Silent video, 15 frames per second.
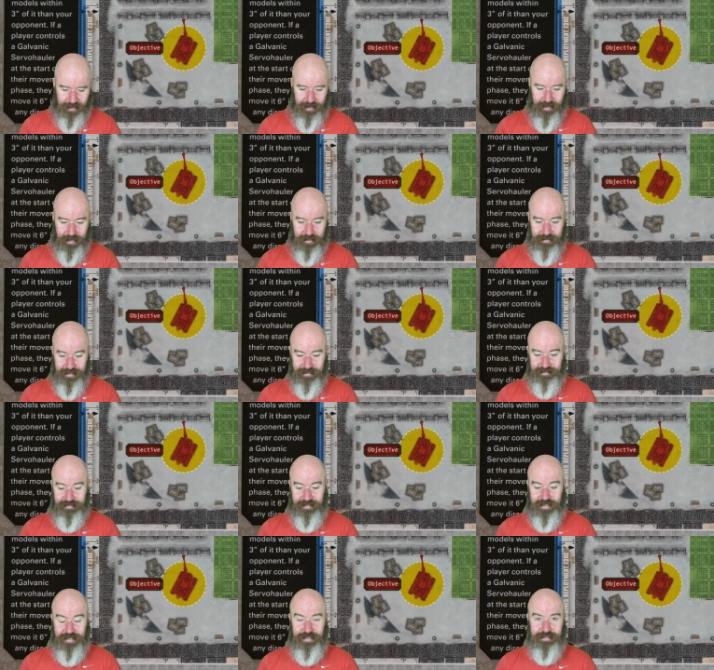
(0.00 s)

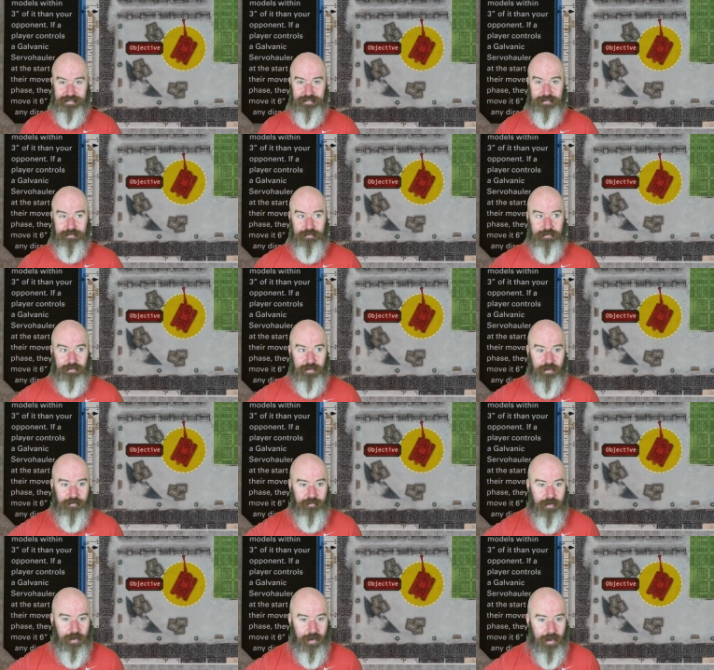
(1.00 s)
This is
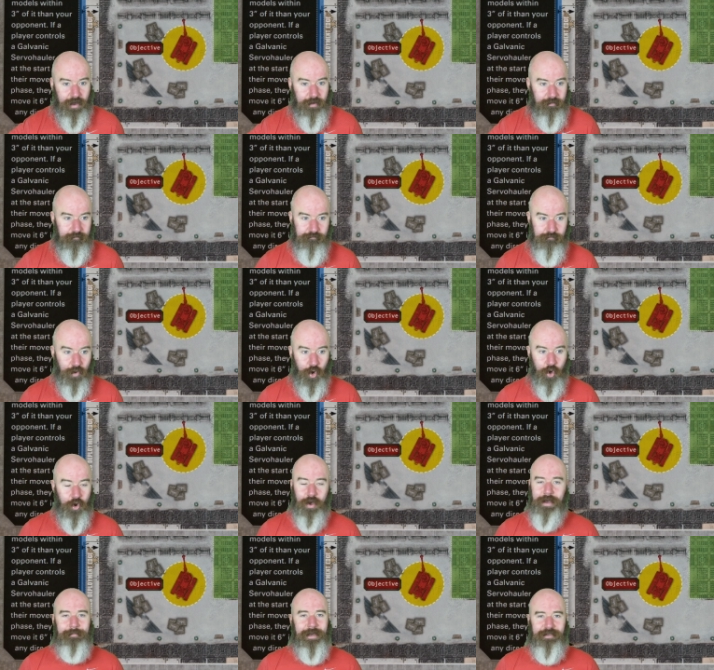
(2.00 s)

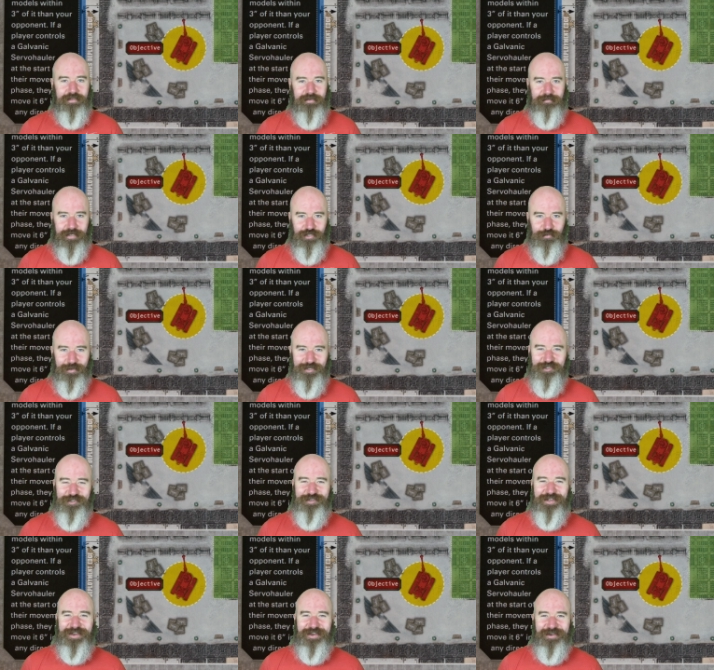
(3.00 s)
more about the
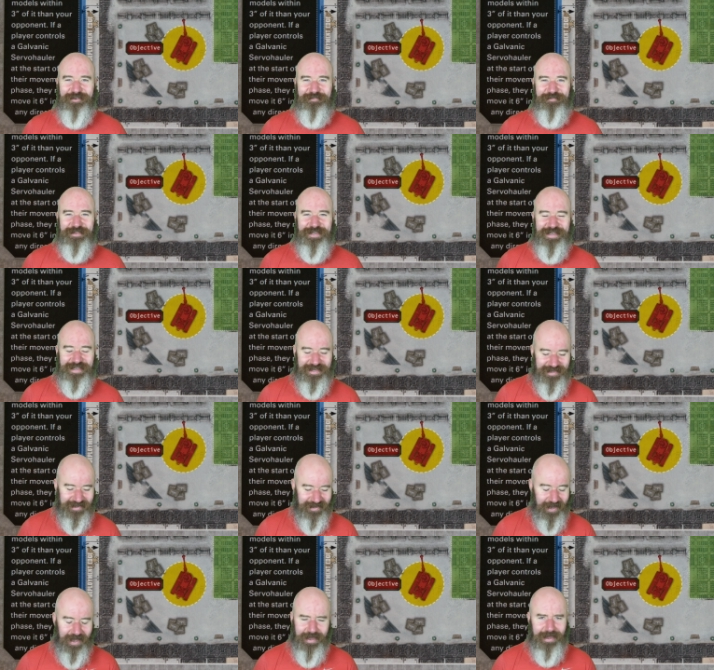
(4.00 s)
evacuation of
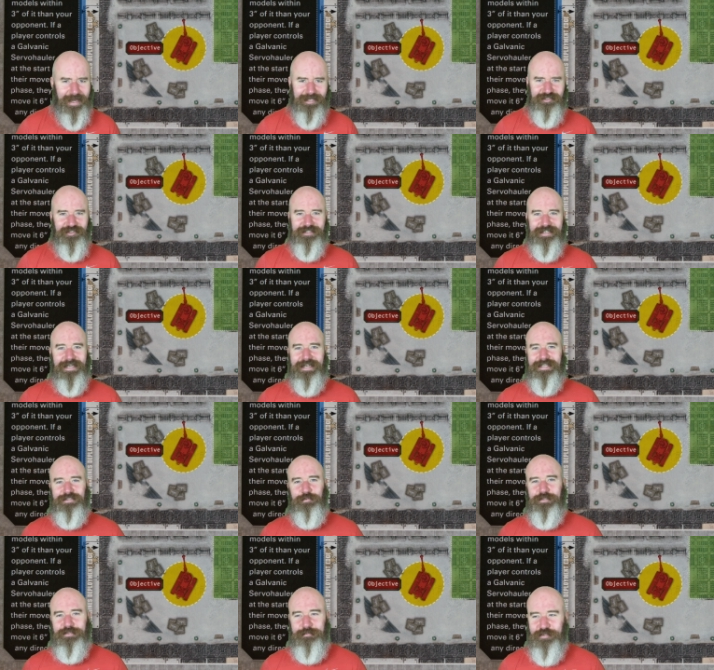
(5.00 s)
the...
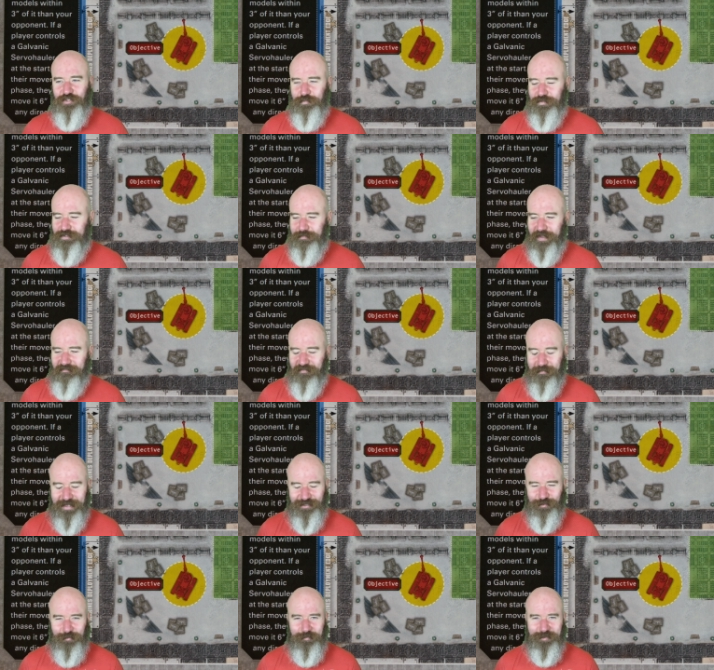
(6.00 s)
last week's mission was a bit of a
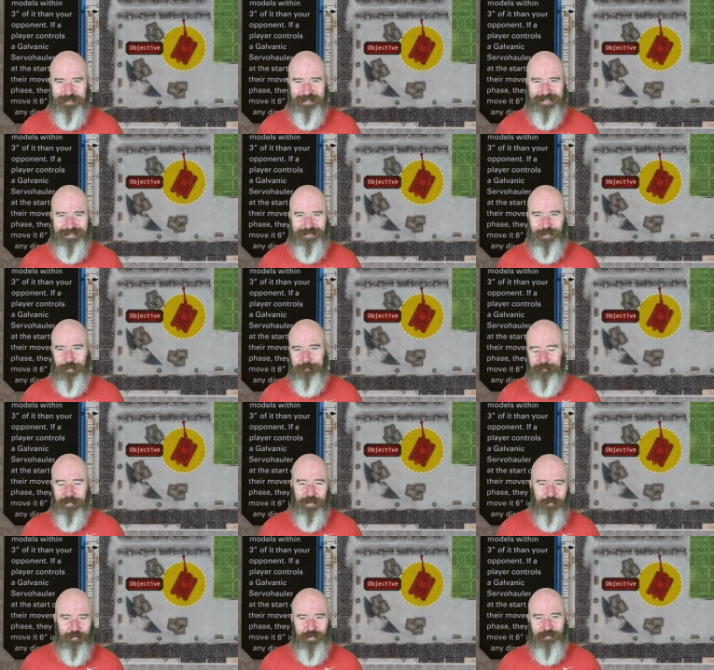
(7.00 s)
mess up, wasn't it? So
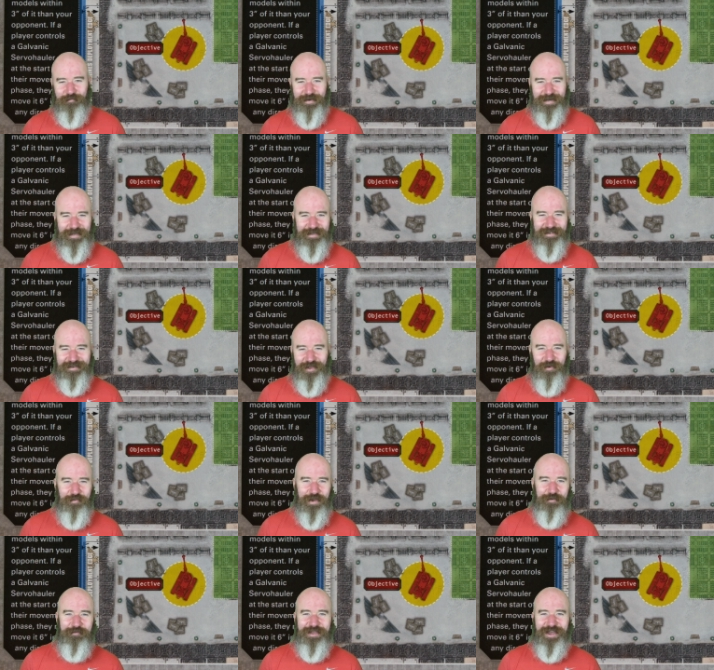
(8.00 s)
we don't really know
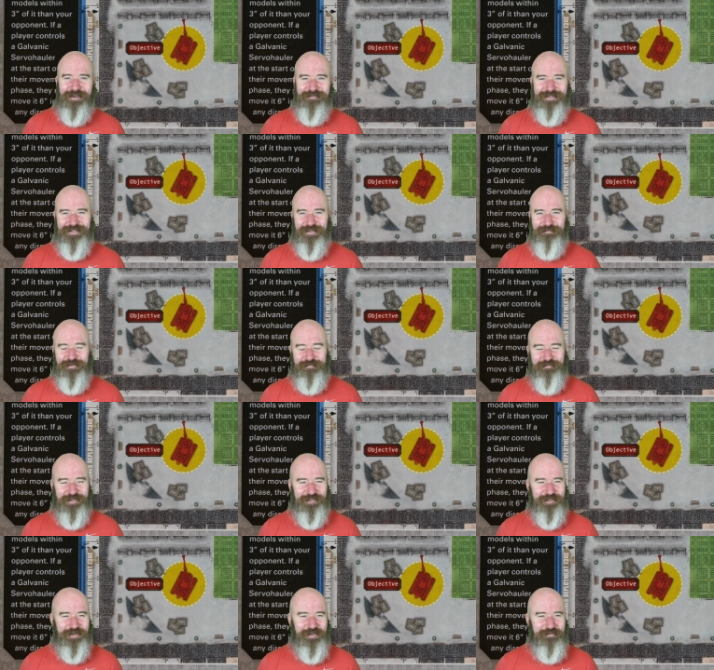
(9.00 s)
where we are in terms of
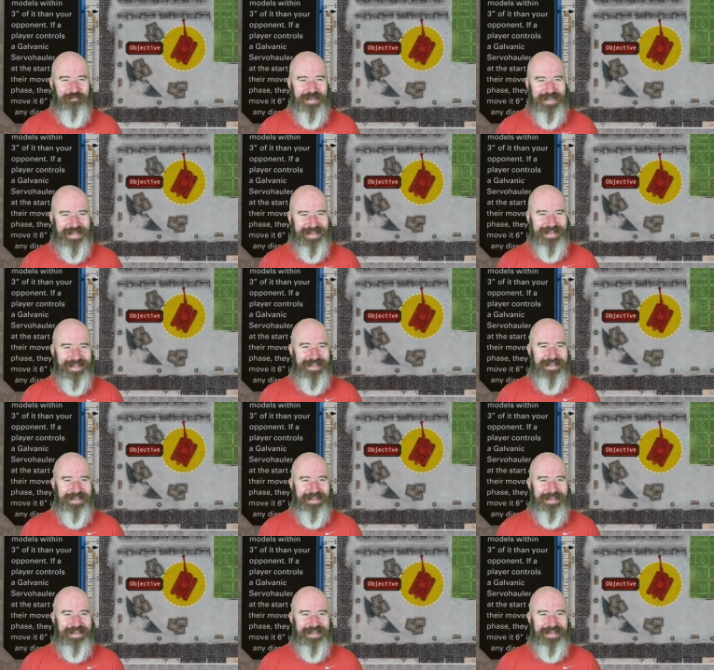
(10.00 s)
mission at the minute.